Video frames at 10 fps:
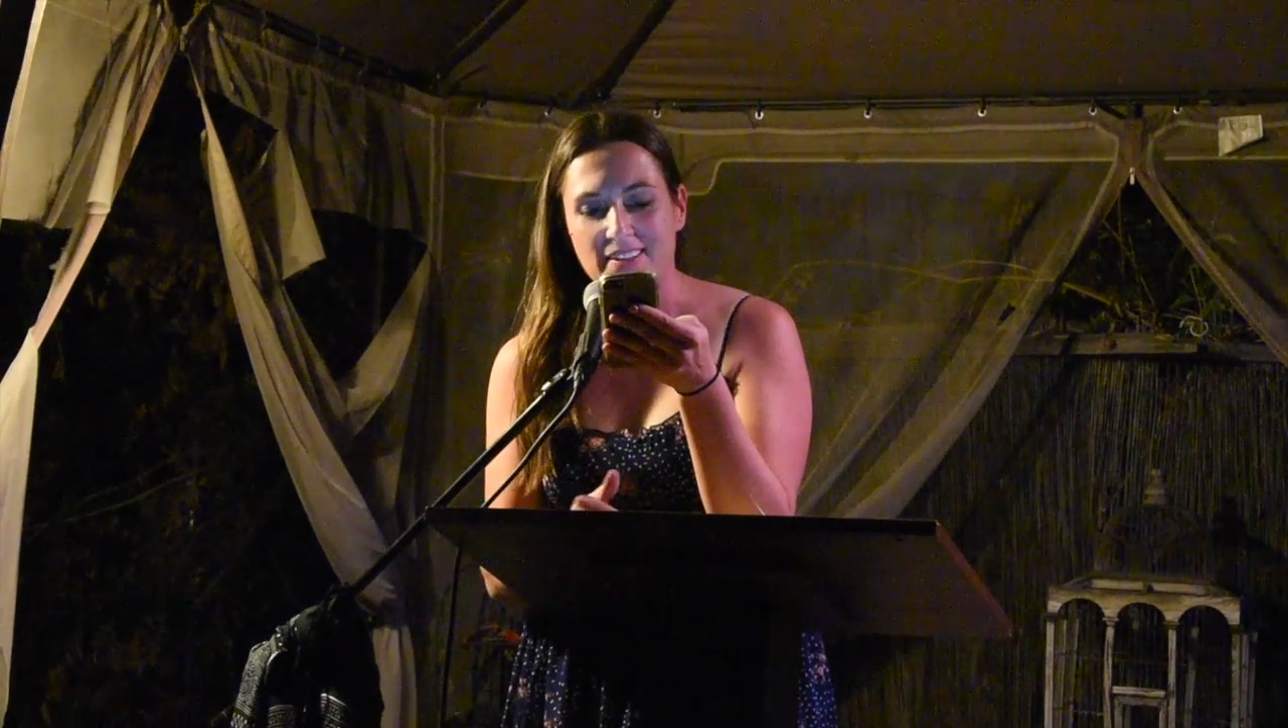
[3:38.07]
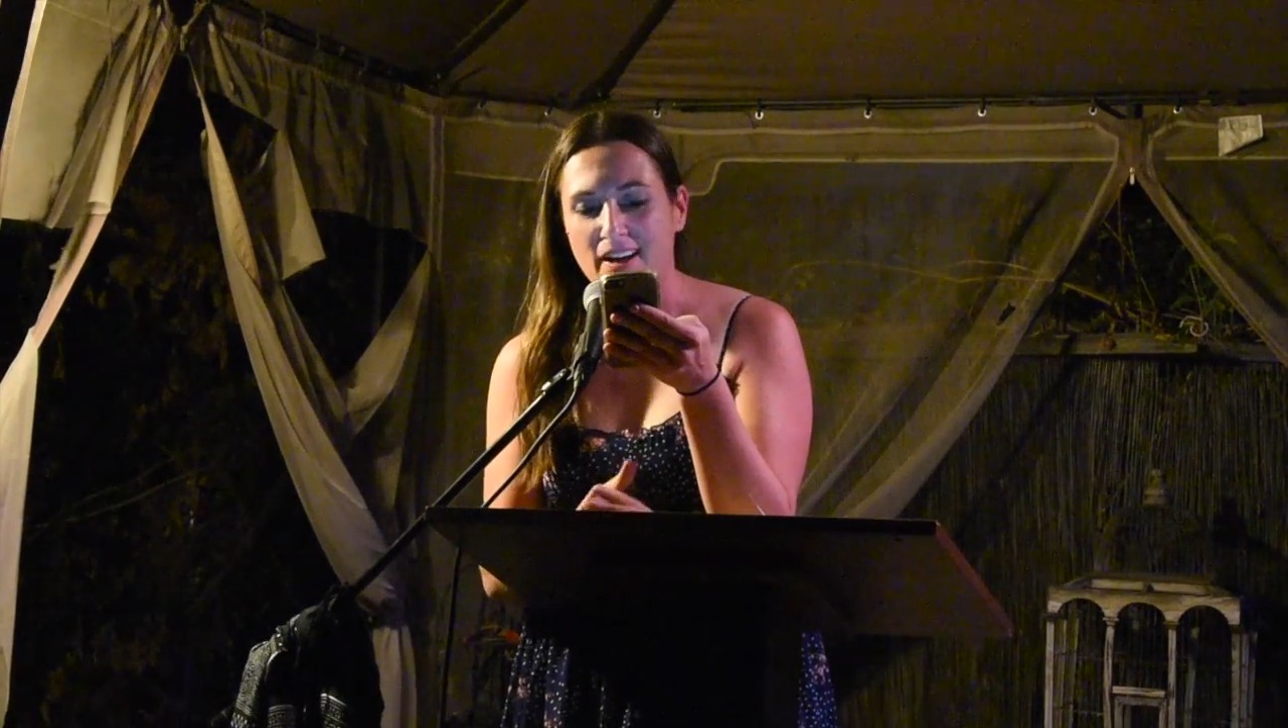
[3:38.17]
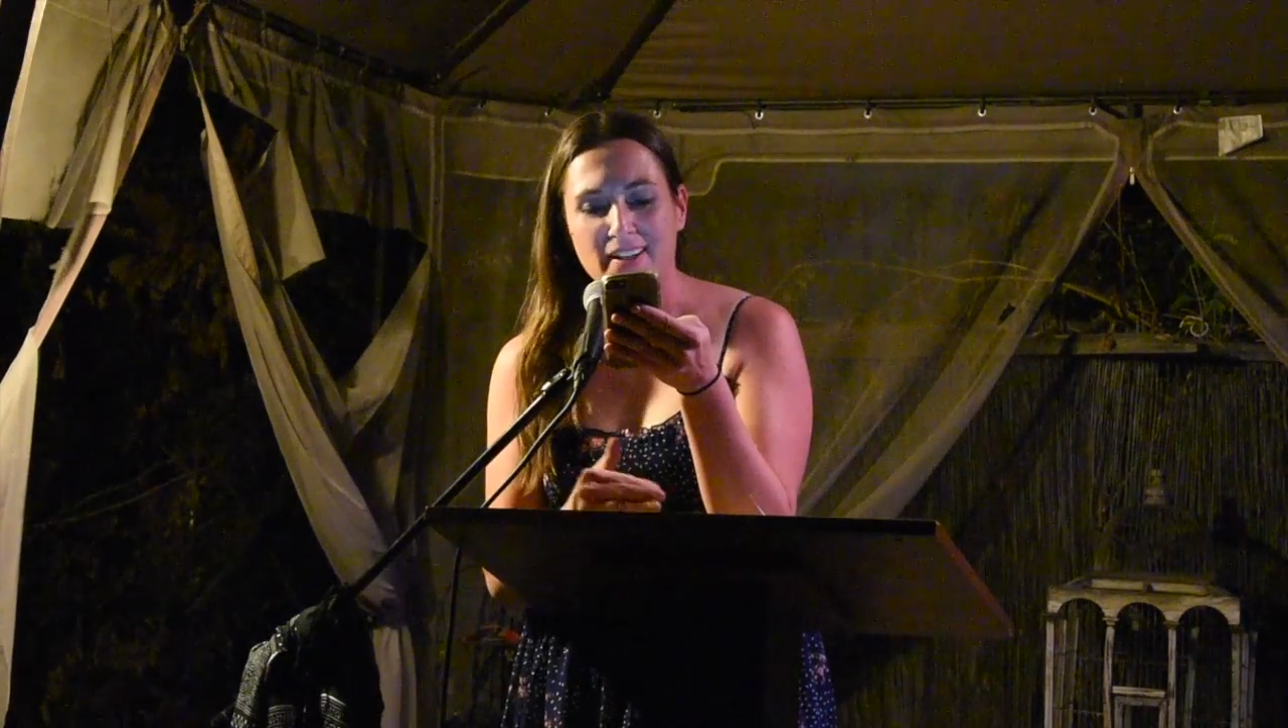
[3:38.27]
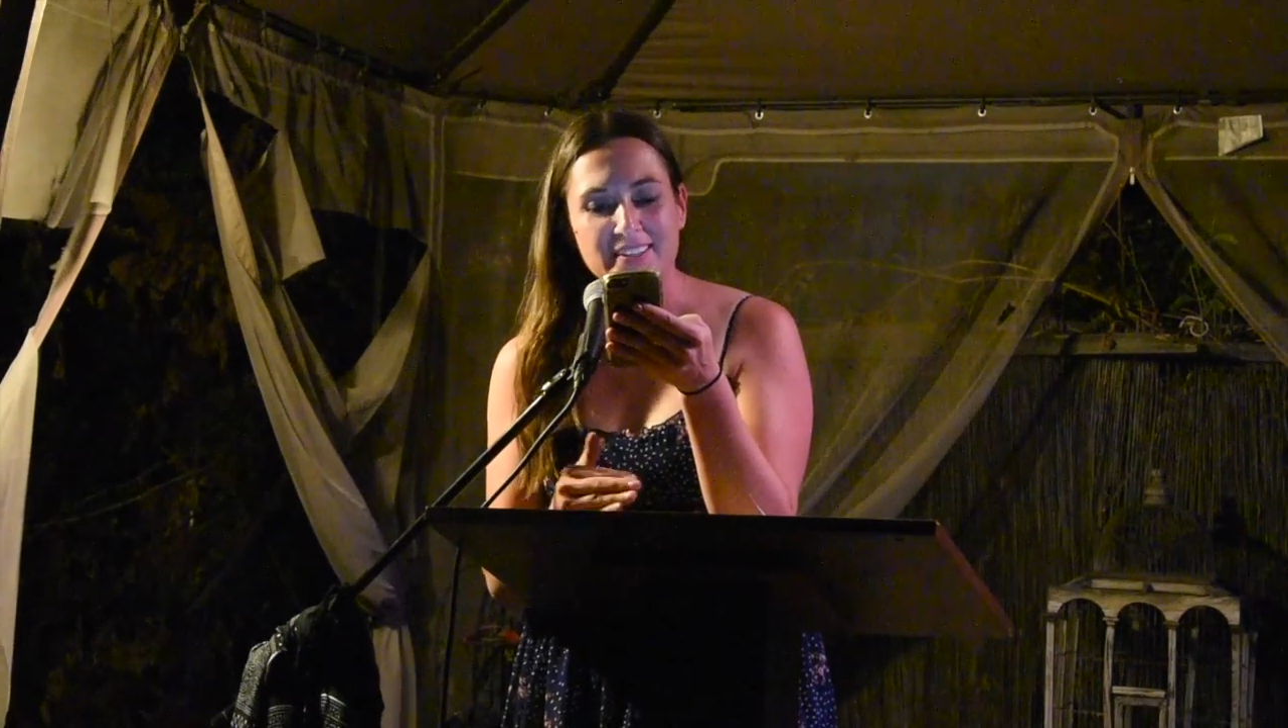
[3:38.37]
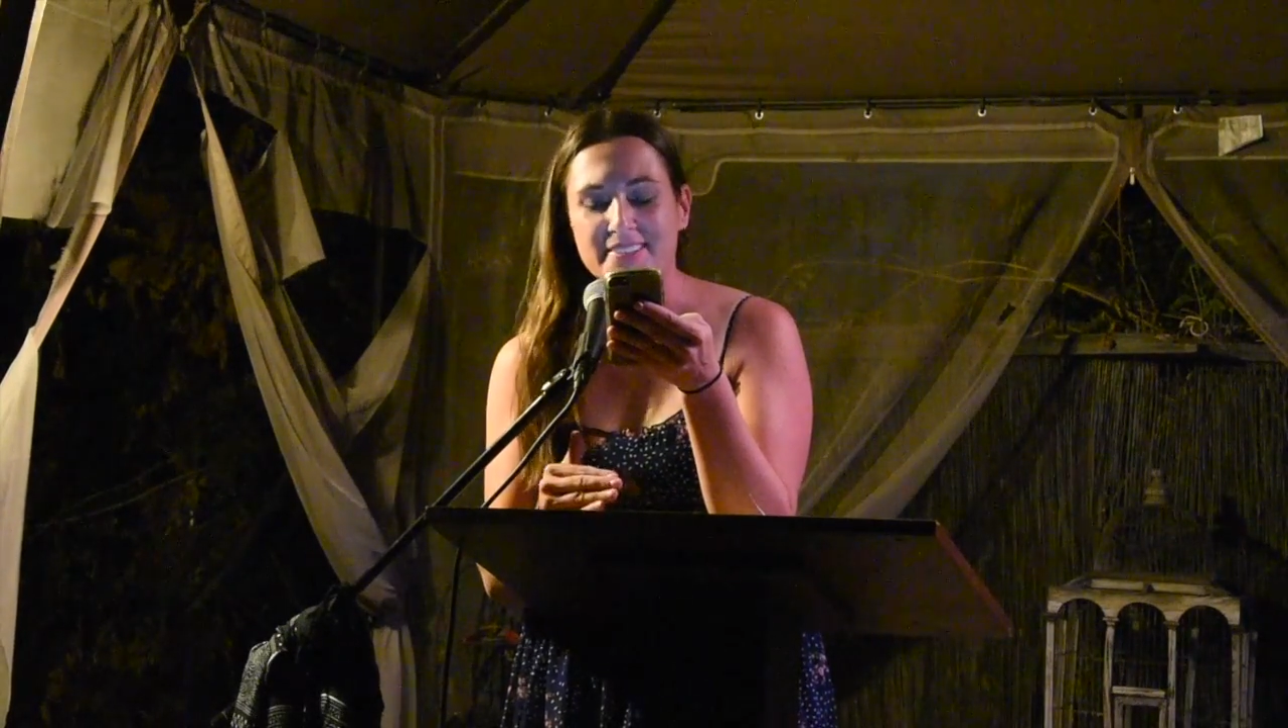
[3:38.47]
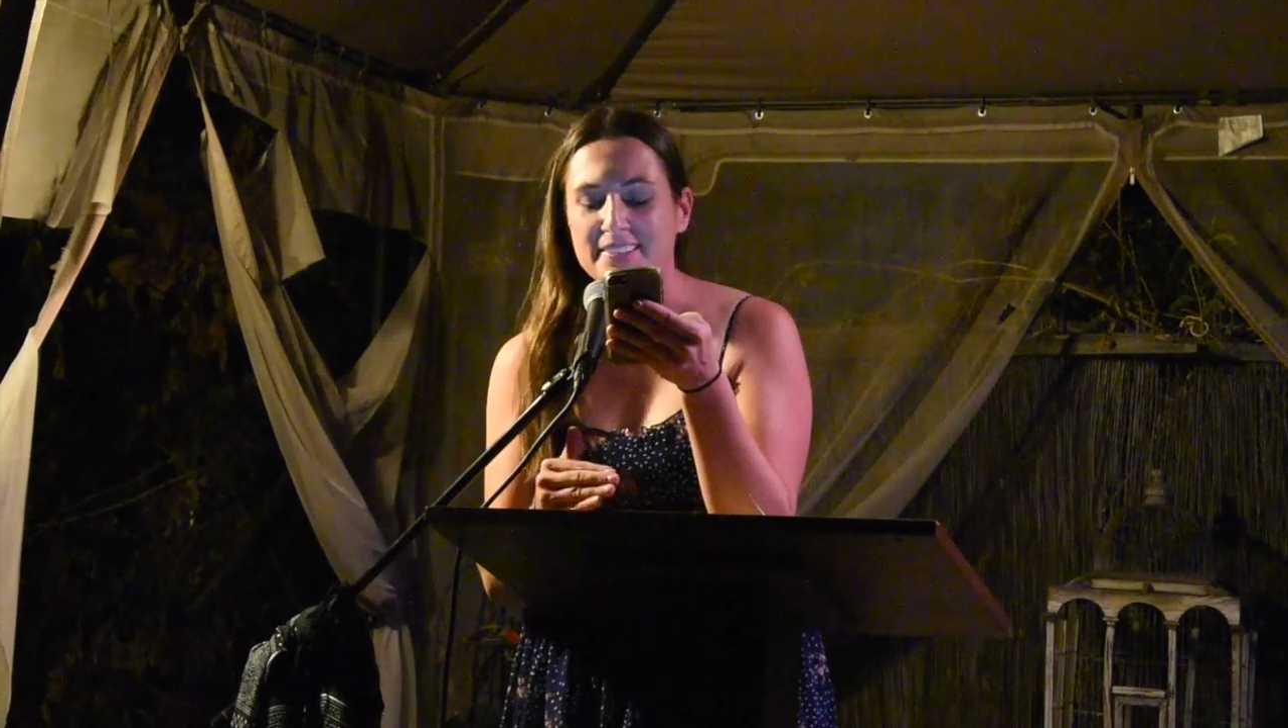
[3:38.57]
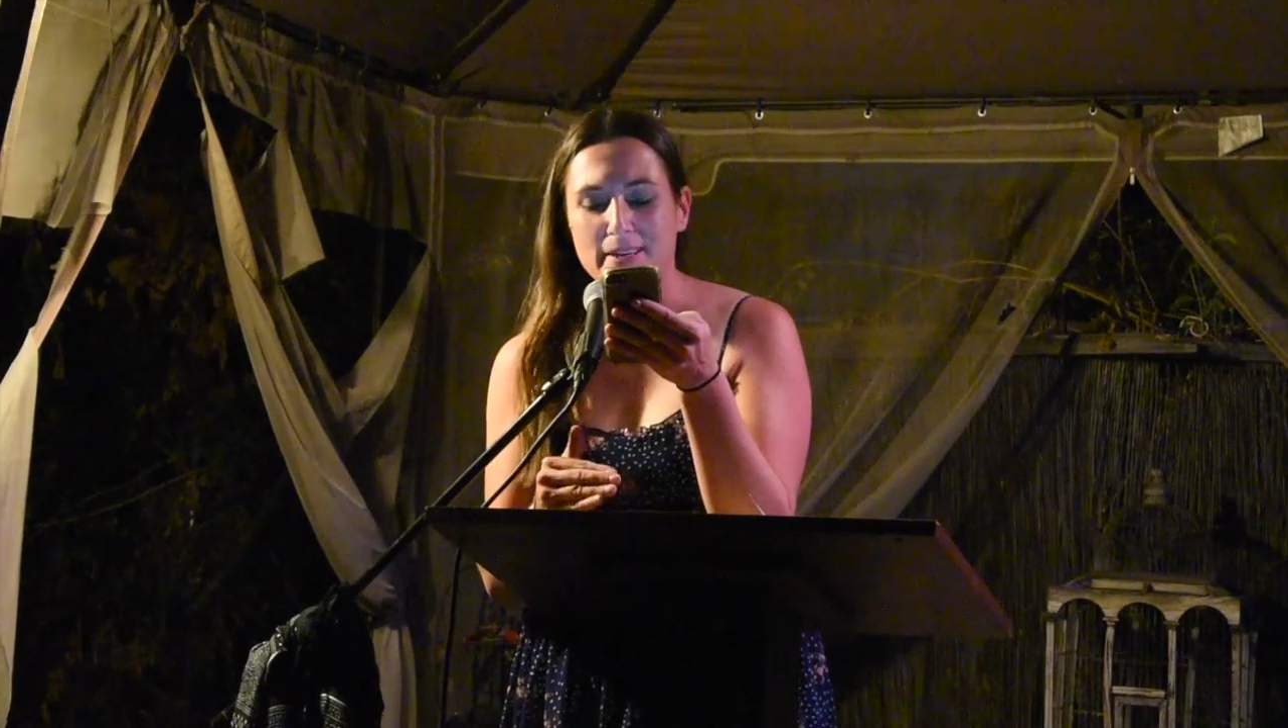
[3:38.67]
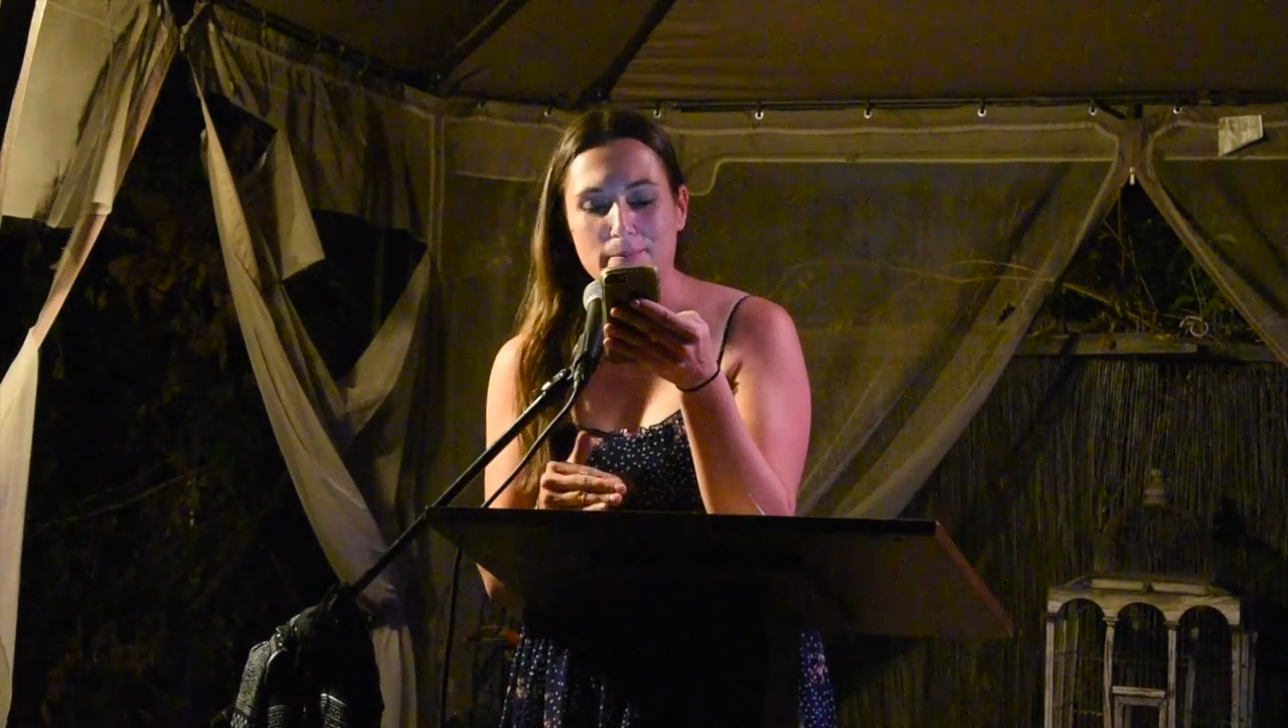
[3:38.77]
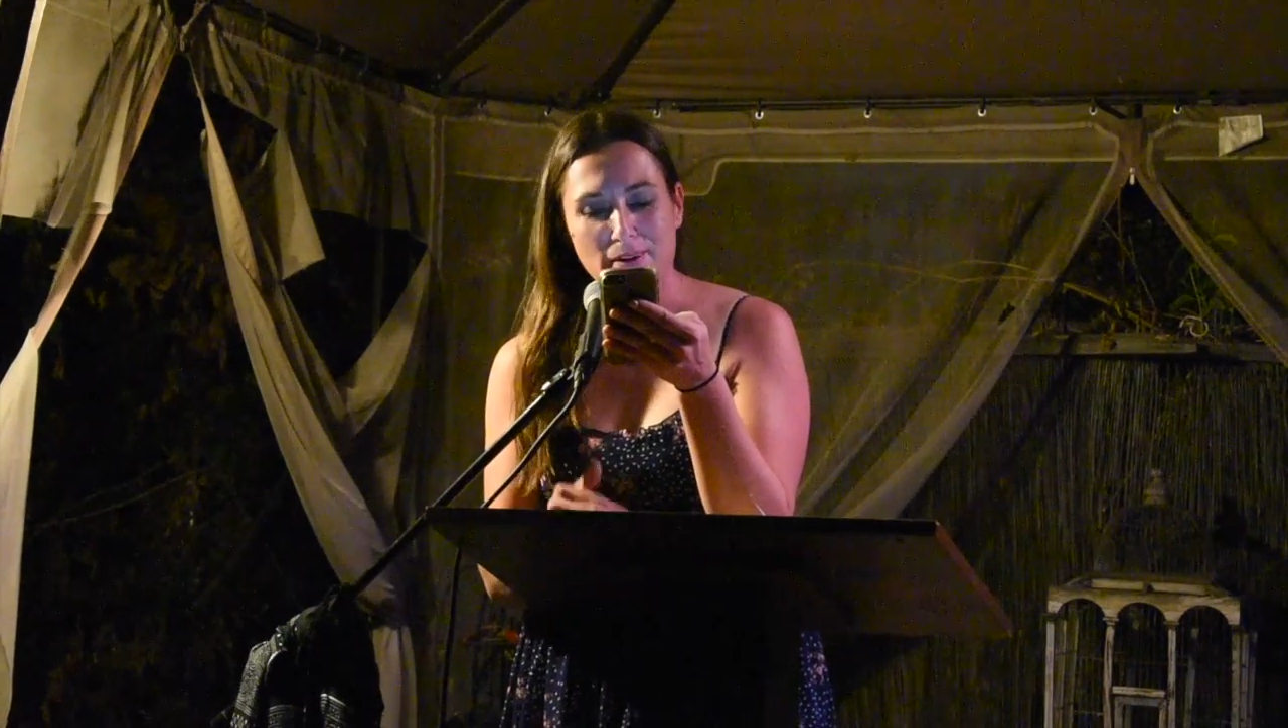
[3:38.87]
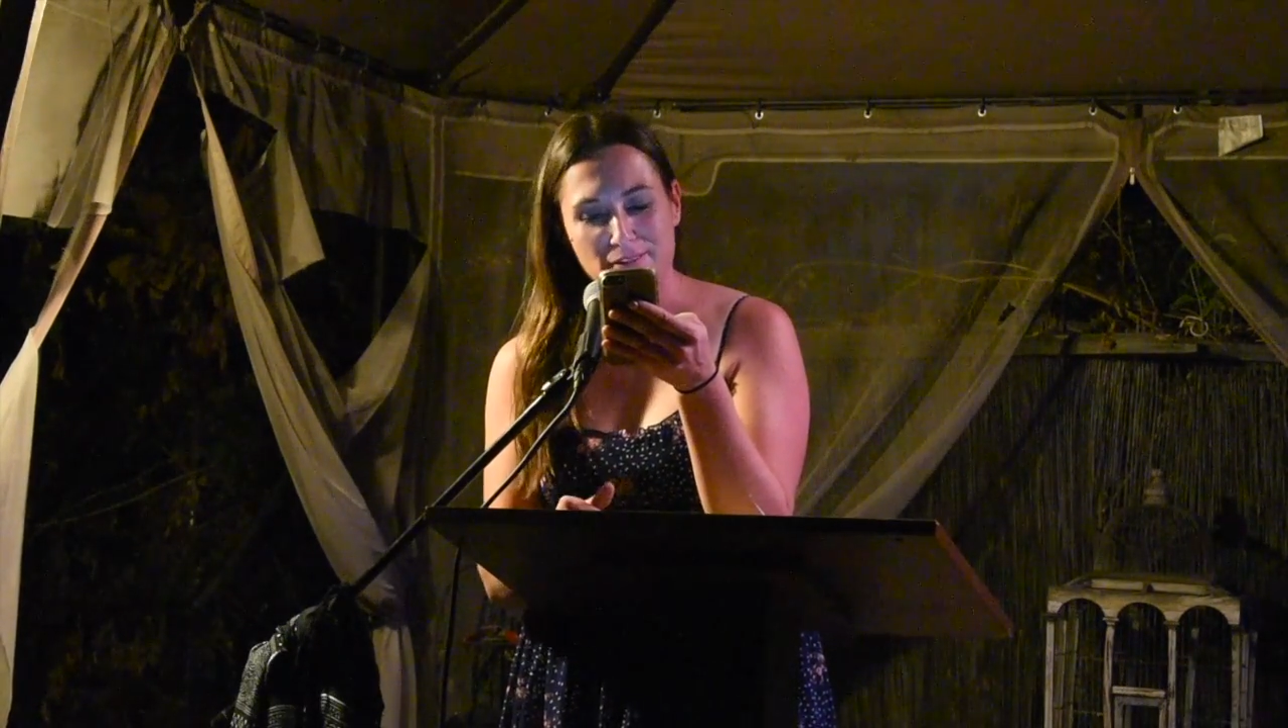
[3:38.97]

a coliseum